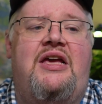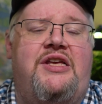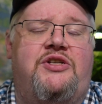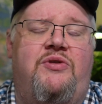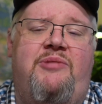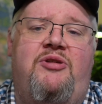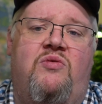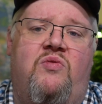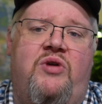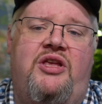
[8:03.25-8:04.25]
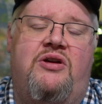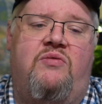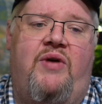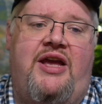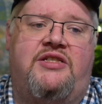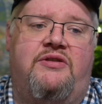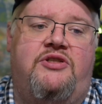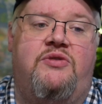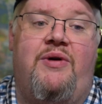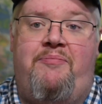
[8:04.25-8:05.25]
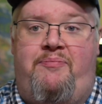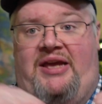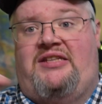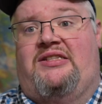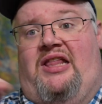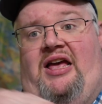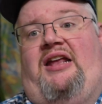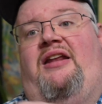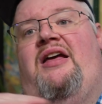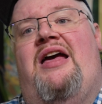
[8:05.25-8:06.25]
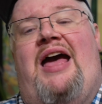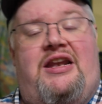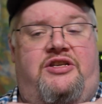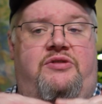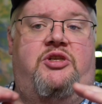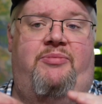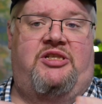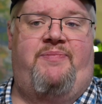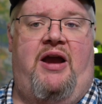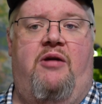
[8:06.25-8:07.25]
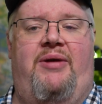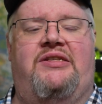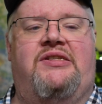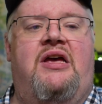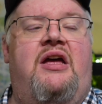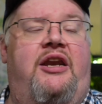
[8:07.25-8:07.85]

is going to be a really good way to do a baseline and do some experiments.